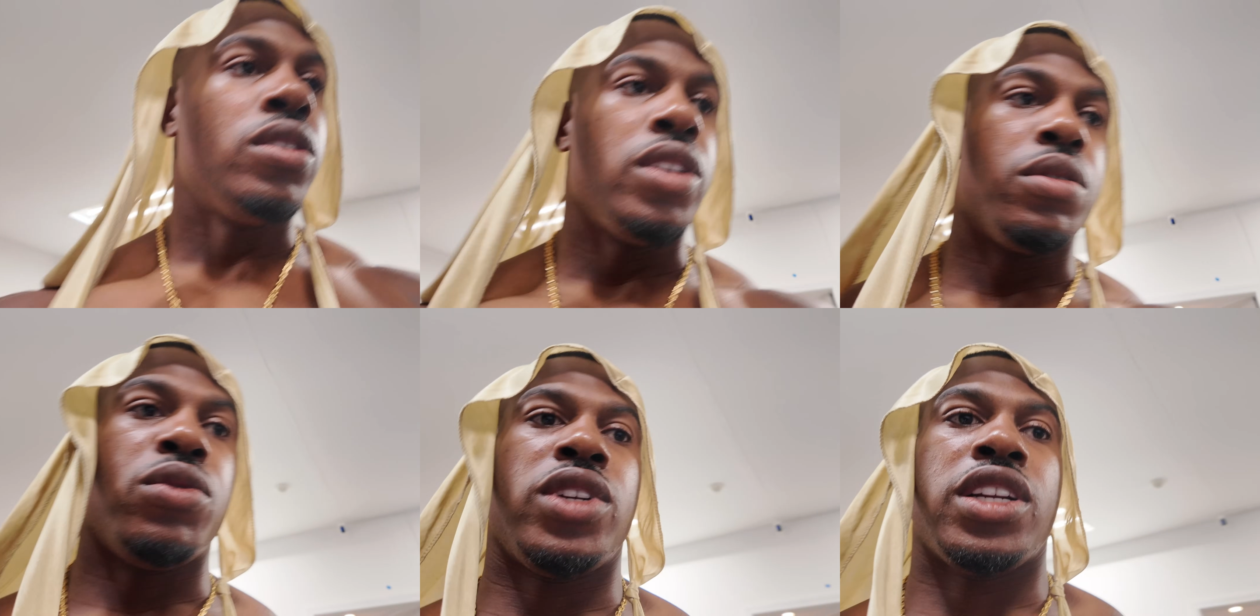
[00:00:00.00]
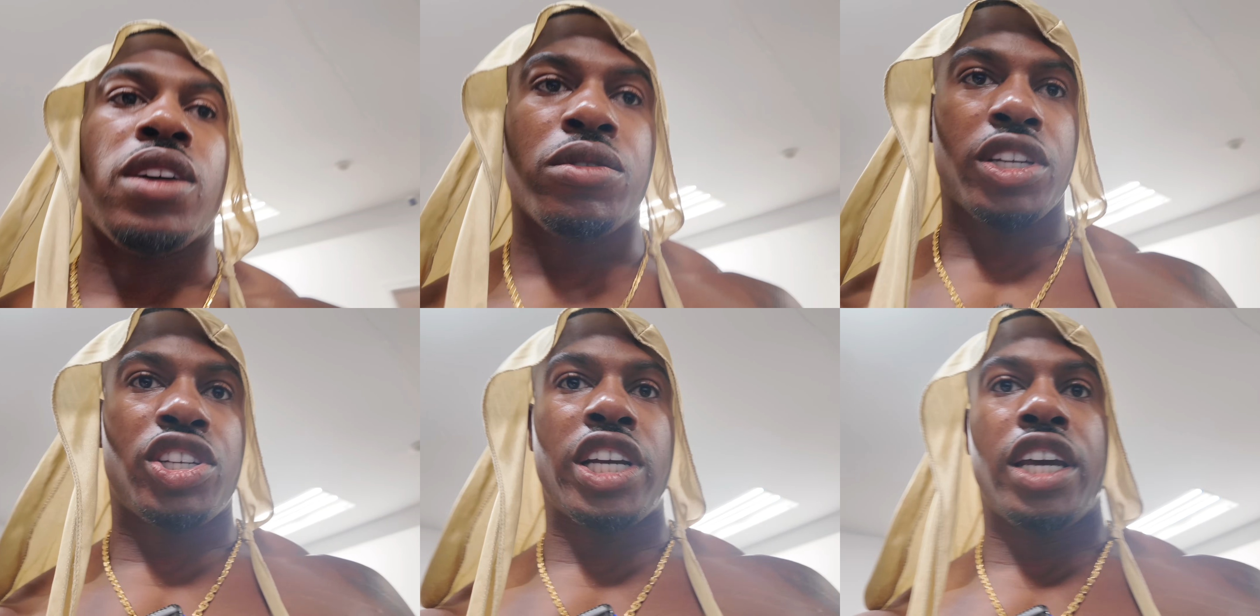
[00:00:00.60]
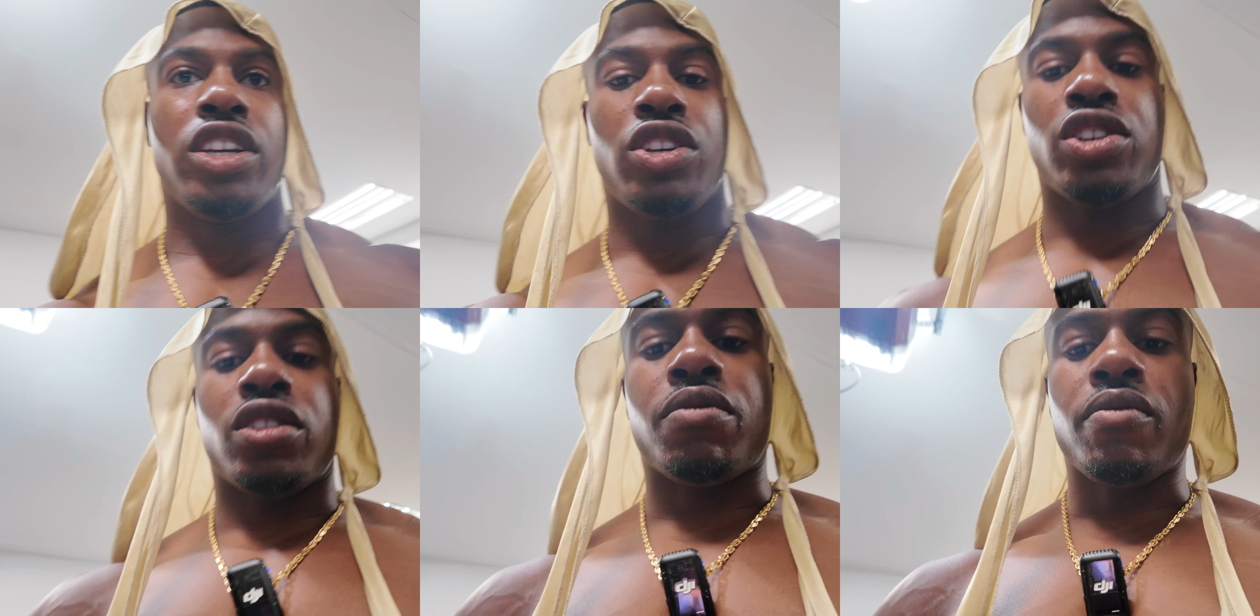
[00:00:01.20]
So this morning I want to
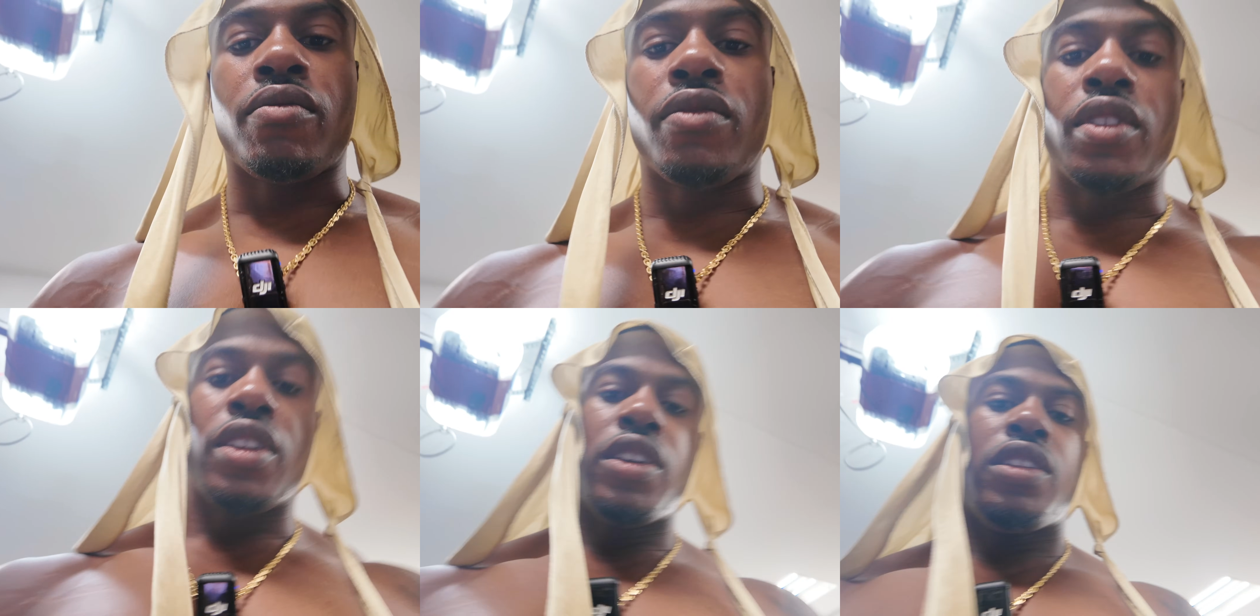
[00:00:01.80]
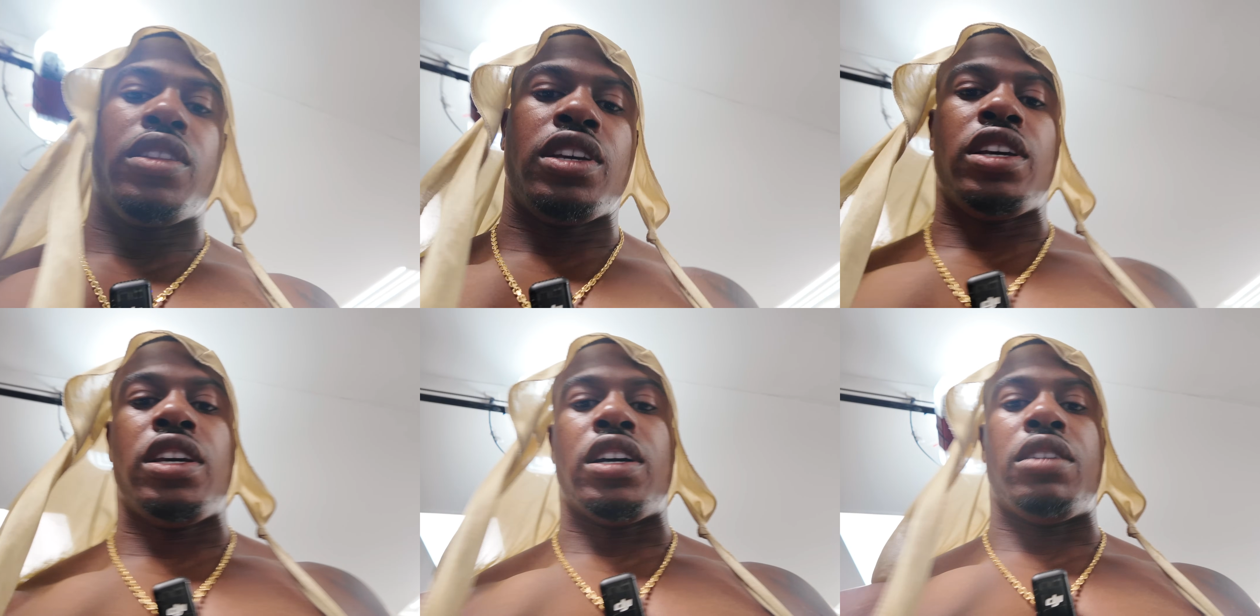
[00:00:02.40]
change the